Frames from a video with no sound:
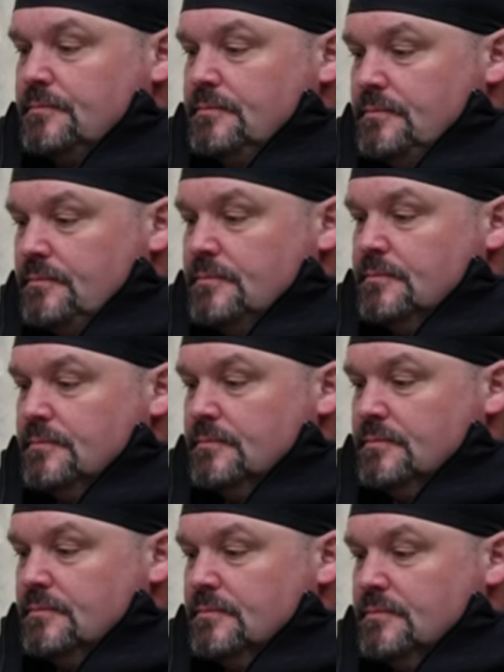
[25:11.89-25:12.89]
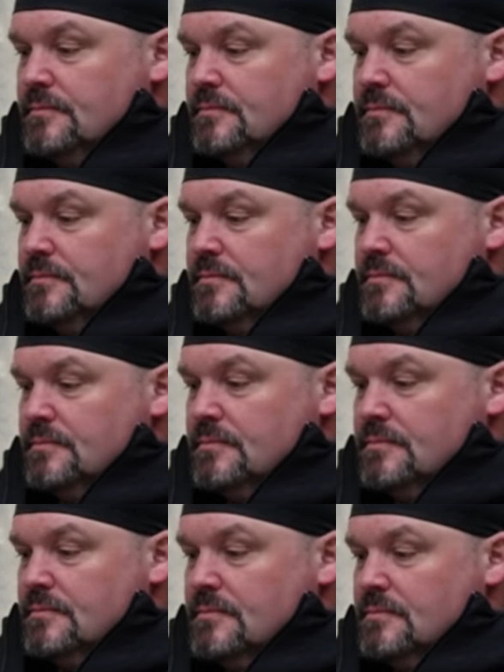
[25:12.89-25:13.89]

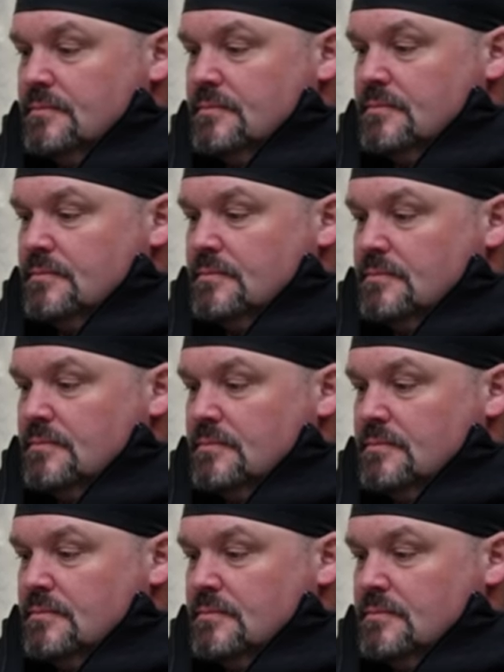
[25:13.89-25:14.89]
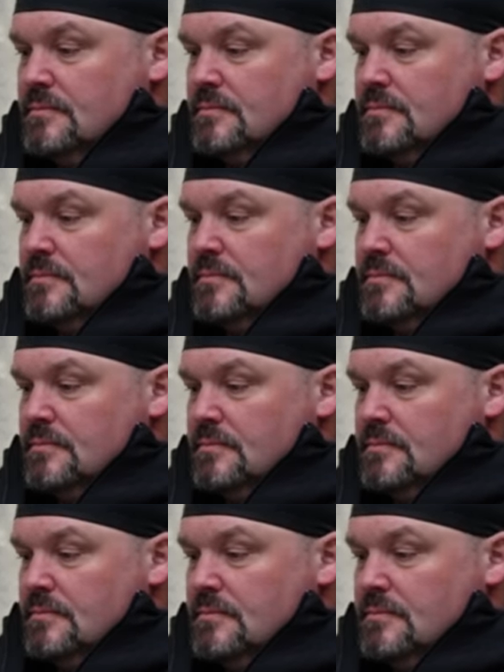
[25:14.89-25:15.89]

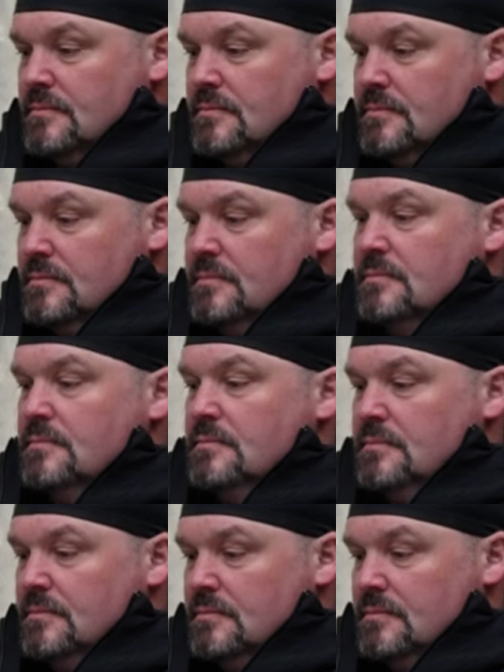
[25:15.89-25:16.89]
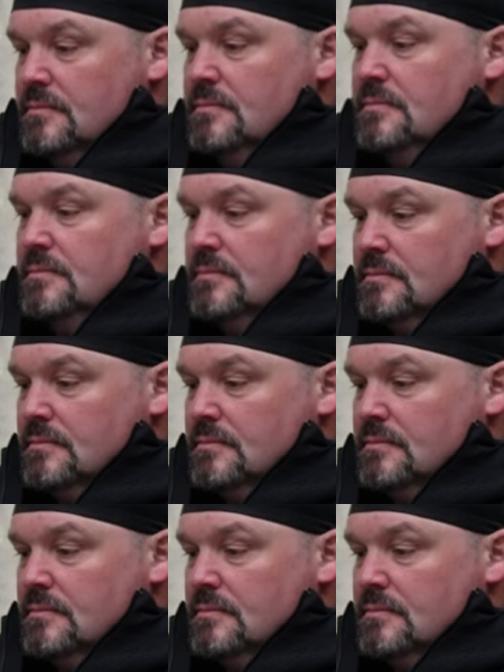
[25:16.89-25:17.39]
[no speech]